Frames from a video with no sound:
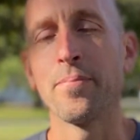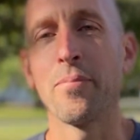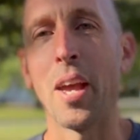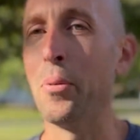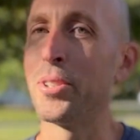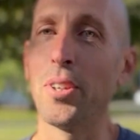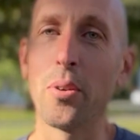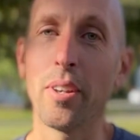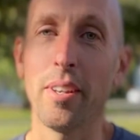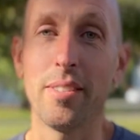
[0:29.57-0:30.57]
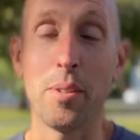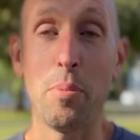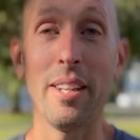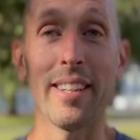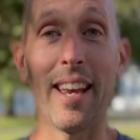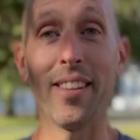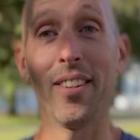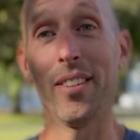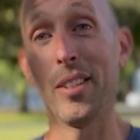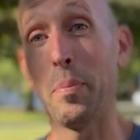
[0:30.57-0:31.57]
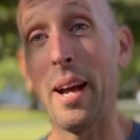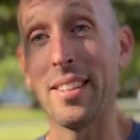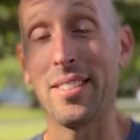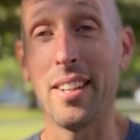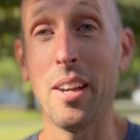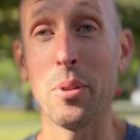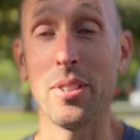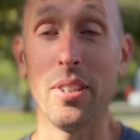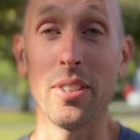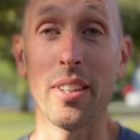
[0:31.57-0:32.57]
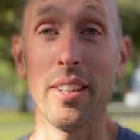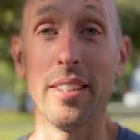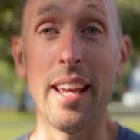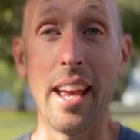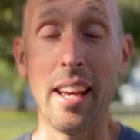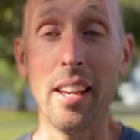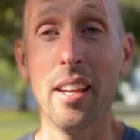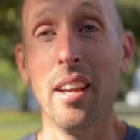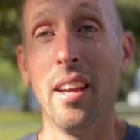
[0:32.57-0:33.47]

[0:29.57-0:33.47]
It was so good to be together this past Sunday. It was such a good day.